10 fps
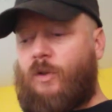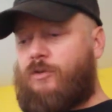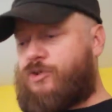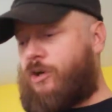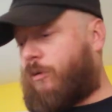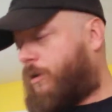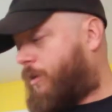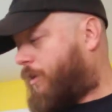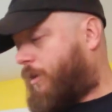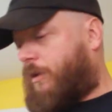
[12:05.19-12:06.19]
So,
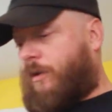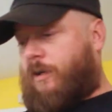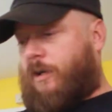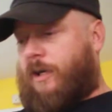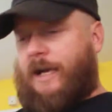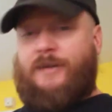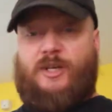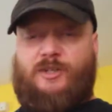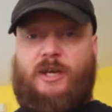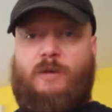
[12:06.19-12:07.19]
as I
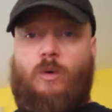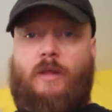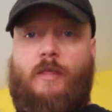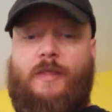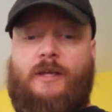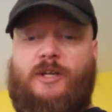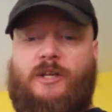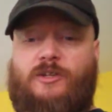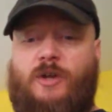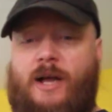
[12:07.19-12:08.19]
said, one of the things that
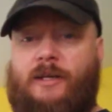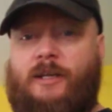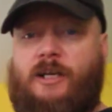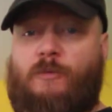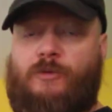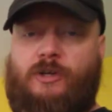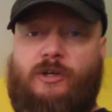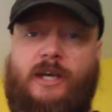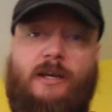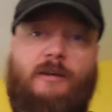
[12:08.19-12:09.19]
is not going to come with your
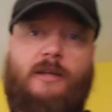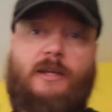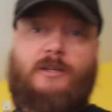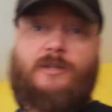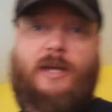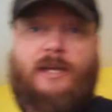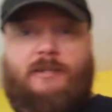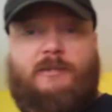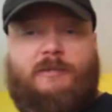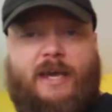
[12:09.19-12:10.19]
kit is a
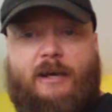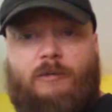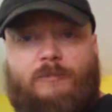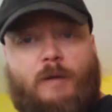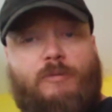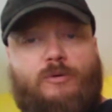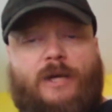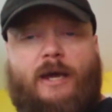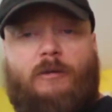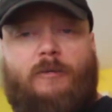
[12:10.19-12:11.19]
kettle, a brew
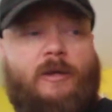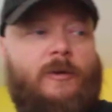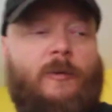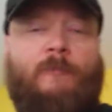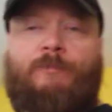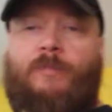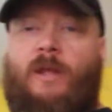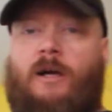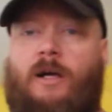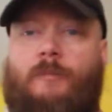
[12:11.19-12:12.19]
kettle.
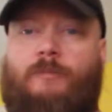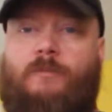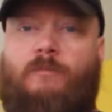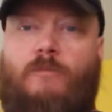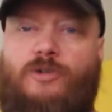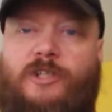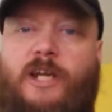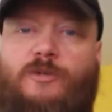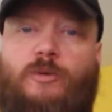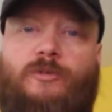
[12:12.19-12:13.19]
Most
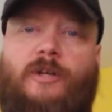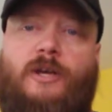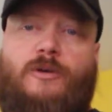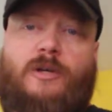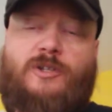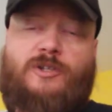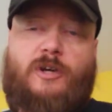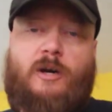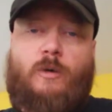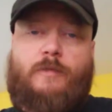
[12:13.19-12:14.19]
kits will tell you you can
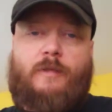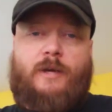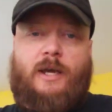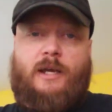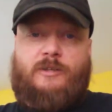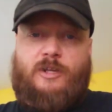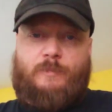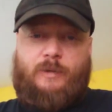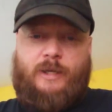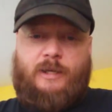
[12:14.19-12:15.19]
start with
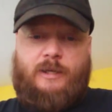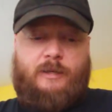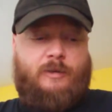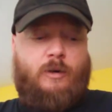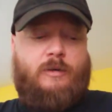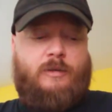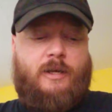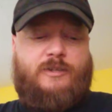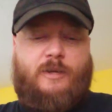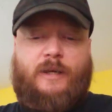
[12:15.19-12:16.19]

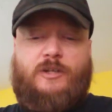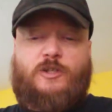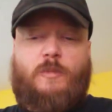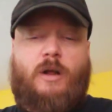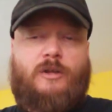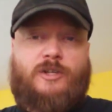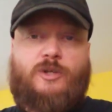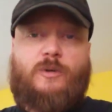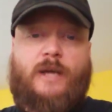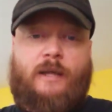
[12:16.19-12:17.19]
something as small as a
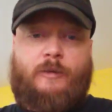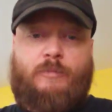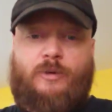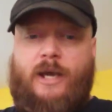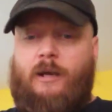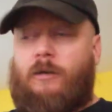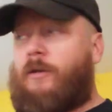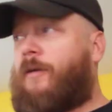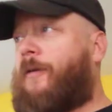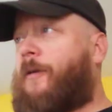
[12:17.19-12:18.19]
2-gallon brew kettle.